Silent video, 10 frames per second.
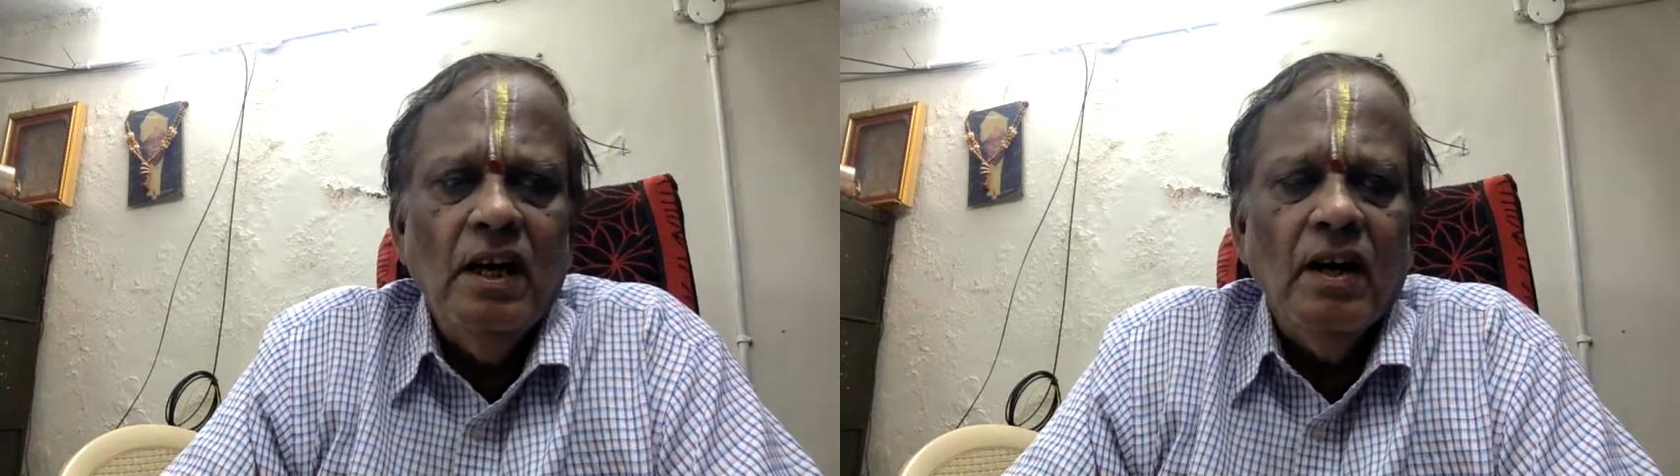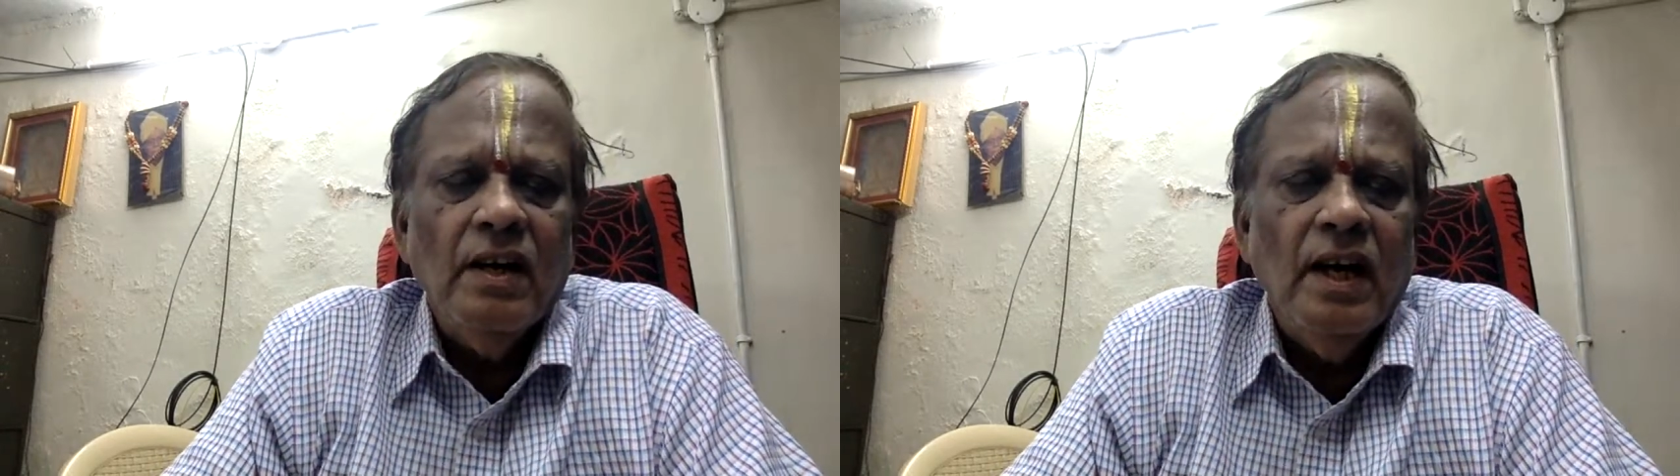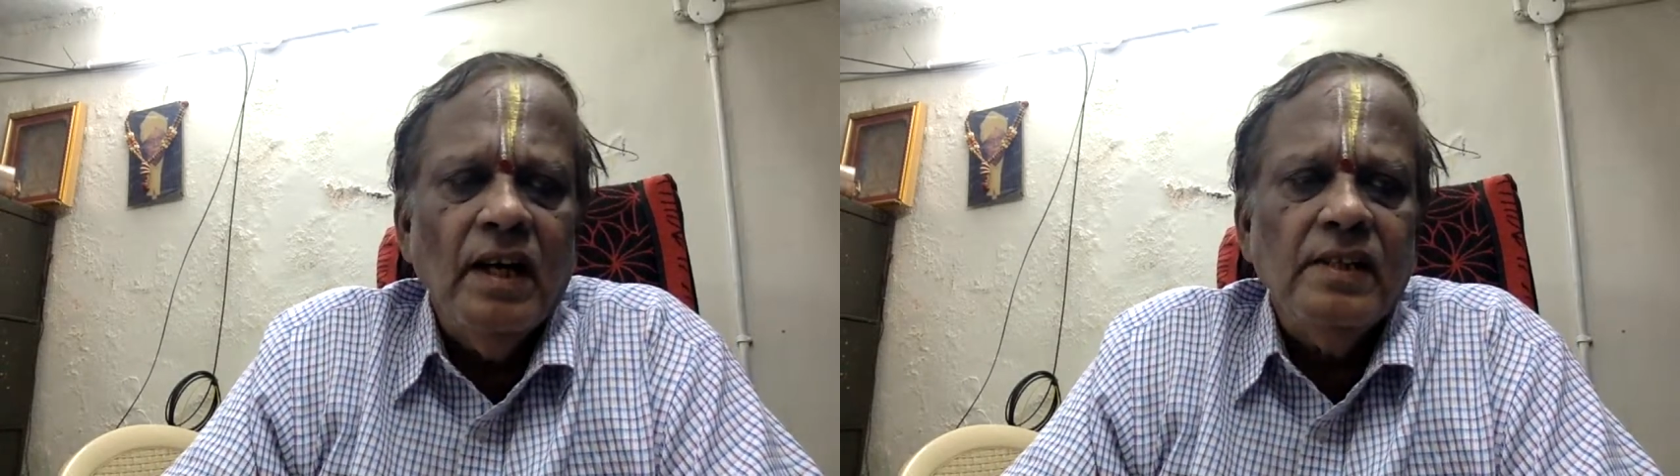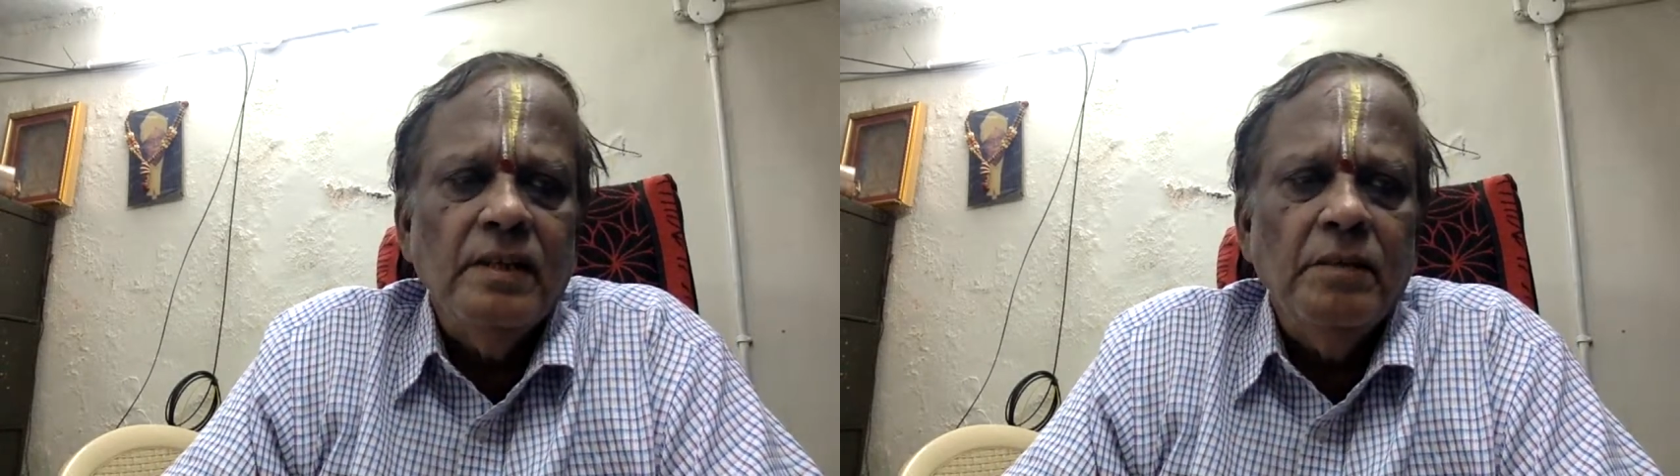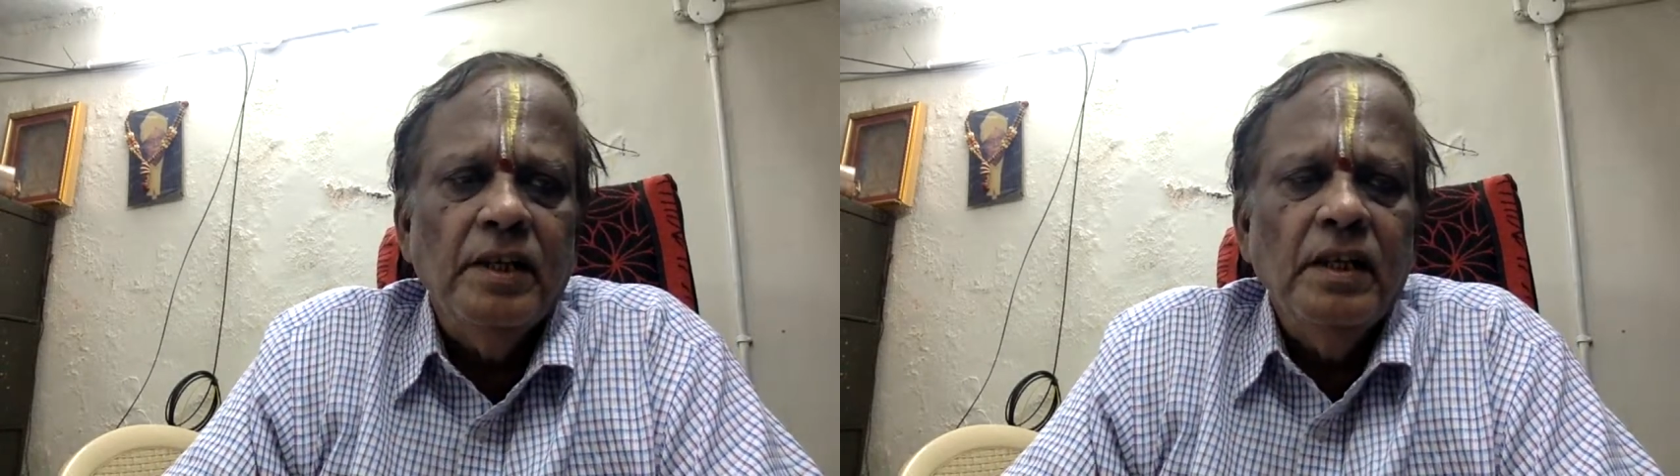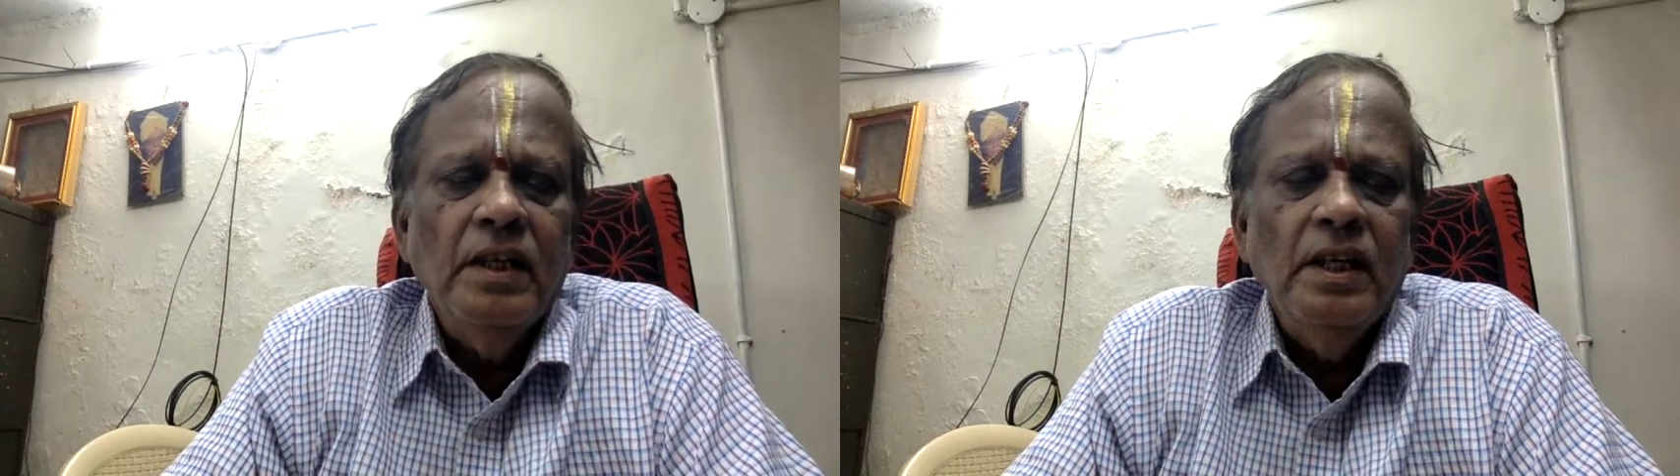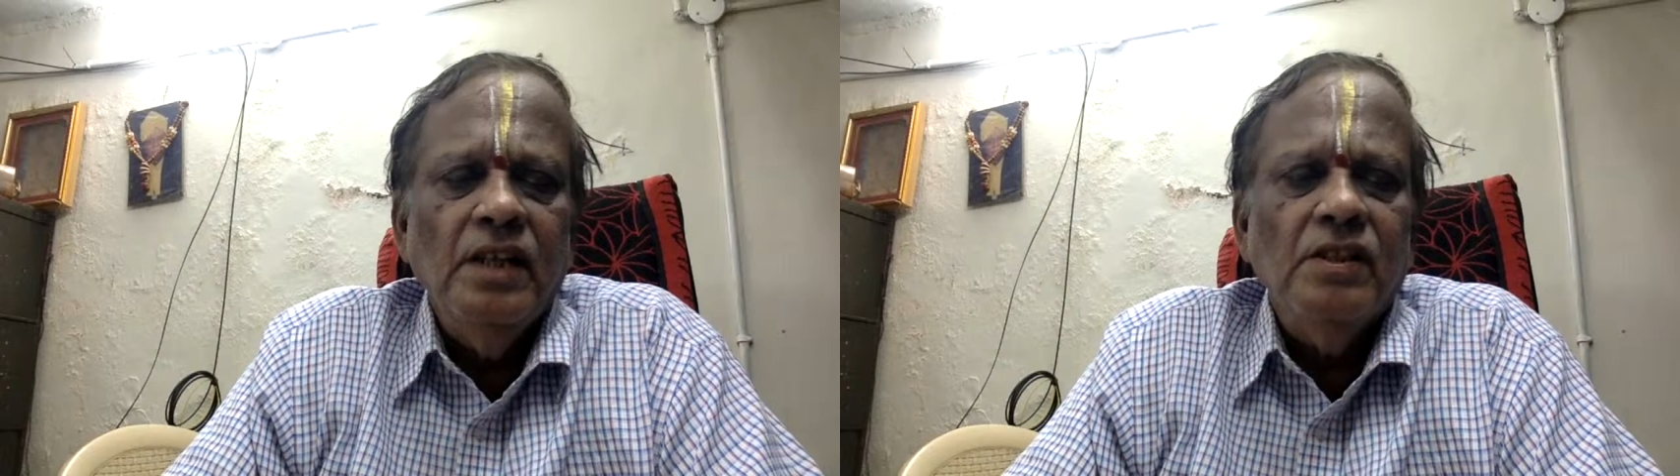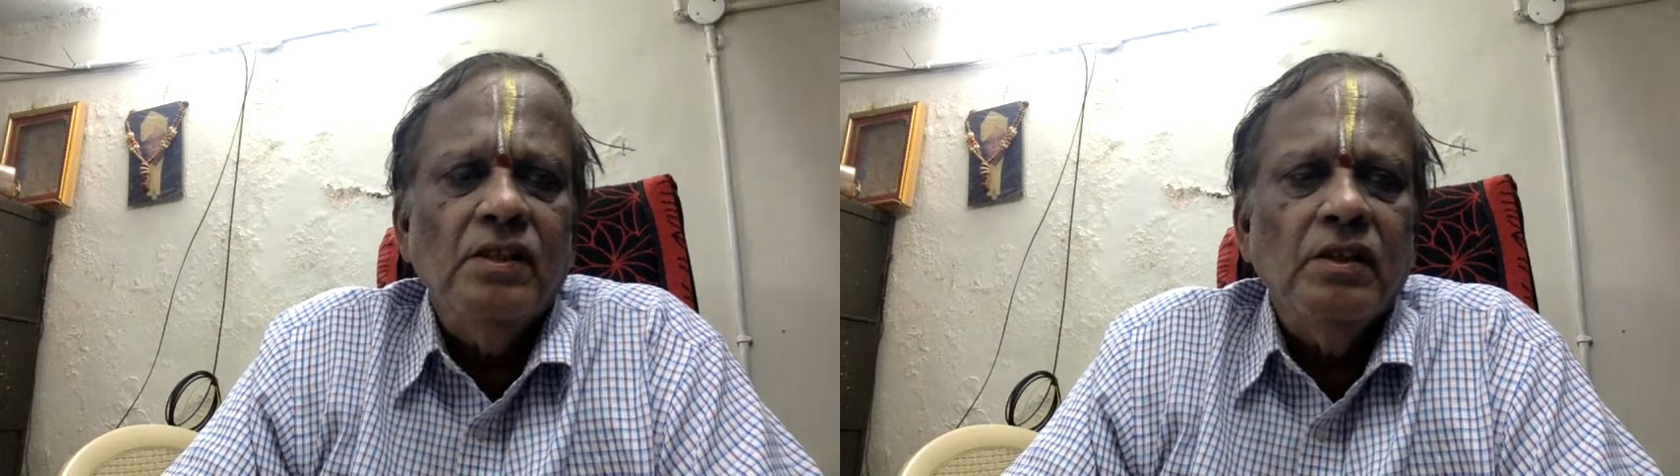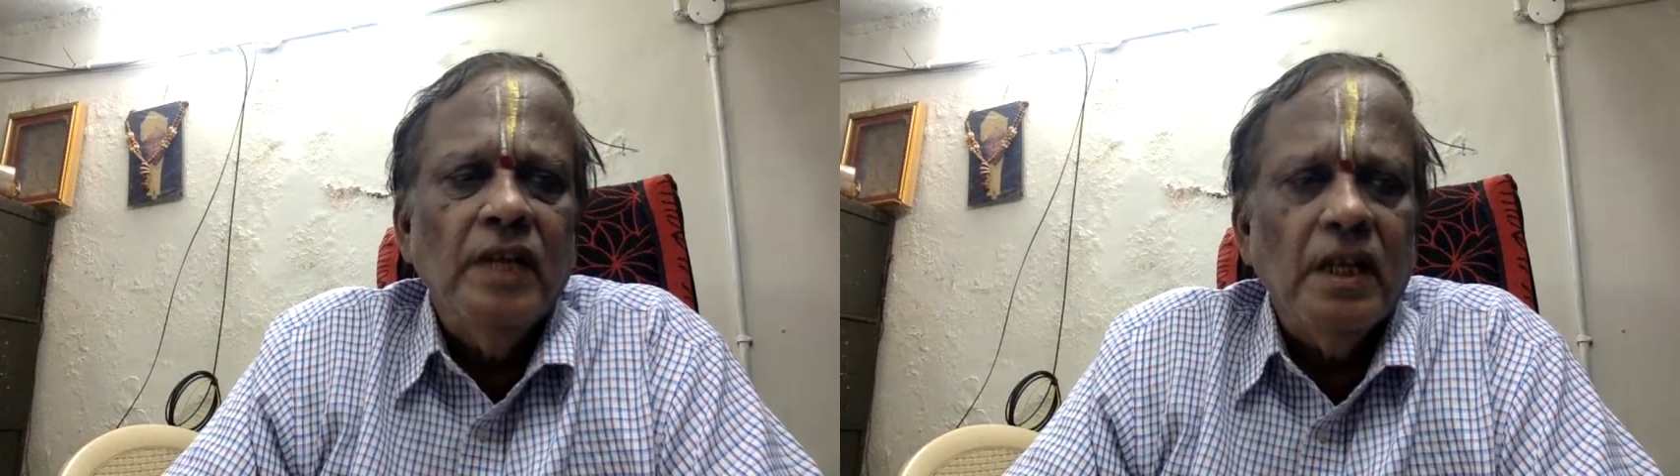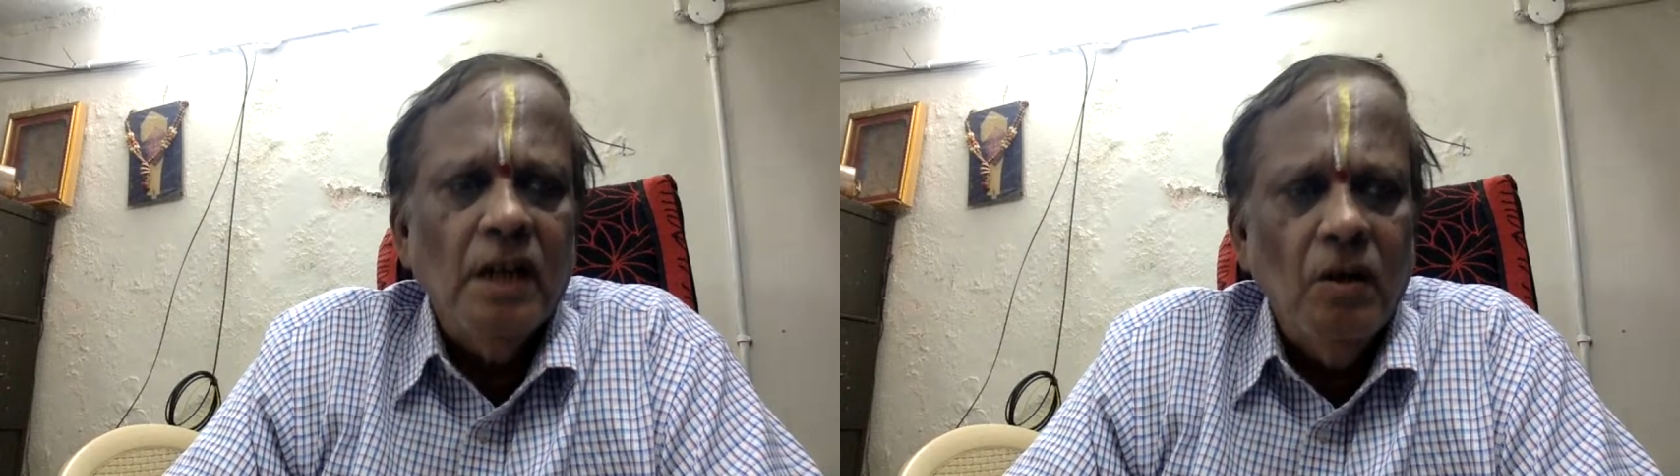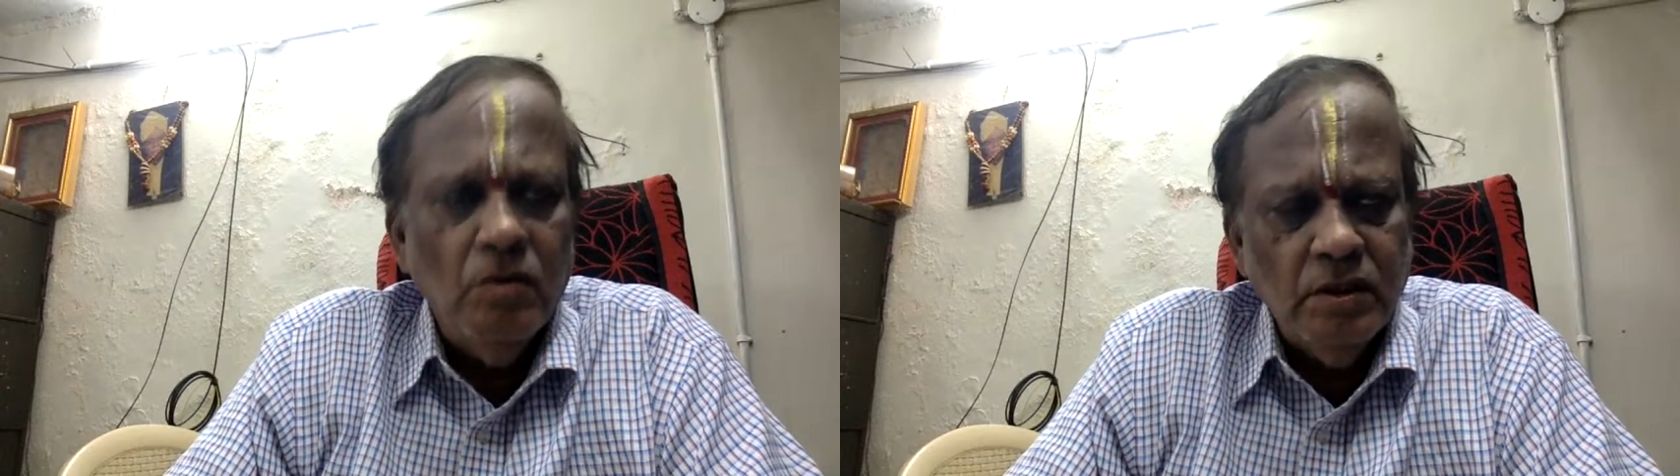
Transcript: or last debit is into the account.